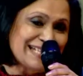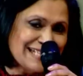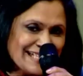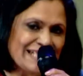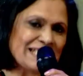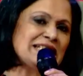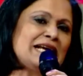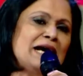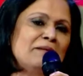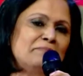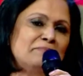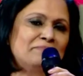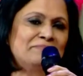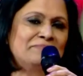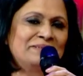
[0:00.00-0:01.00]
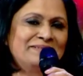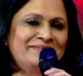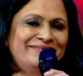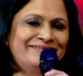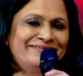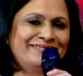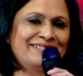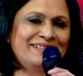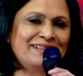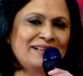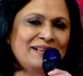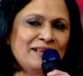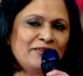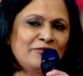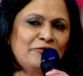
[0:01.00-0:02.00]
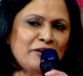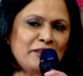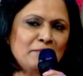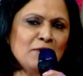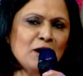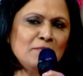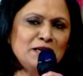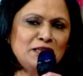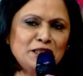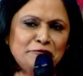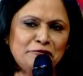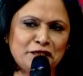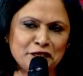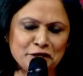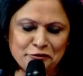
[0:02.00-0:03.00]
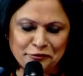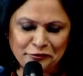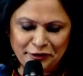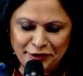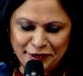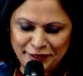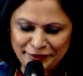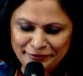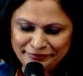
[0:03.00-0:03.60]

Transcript: sit up for the moment of truth.